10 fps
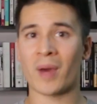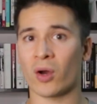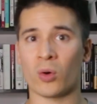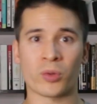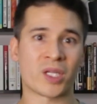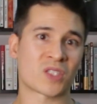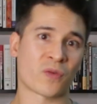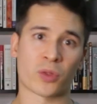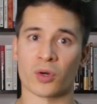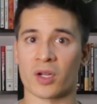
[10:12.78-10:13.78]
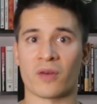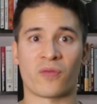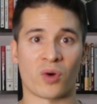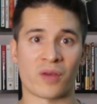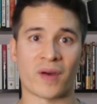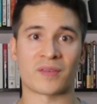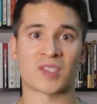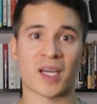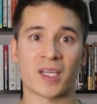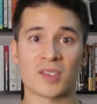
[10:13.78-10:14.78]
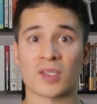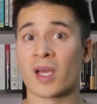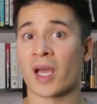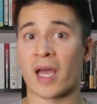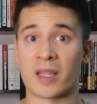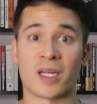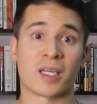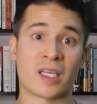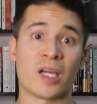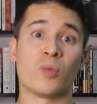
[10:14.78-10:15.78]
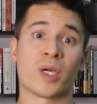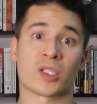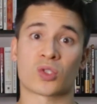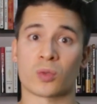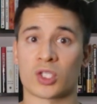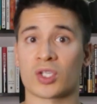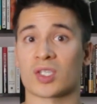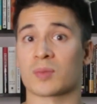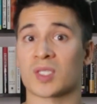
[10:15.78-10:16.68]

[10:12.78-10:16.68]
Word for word: might hold this for thirty to forty-five seconds, and then again we can switch to some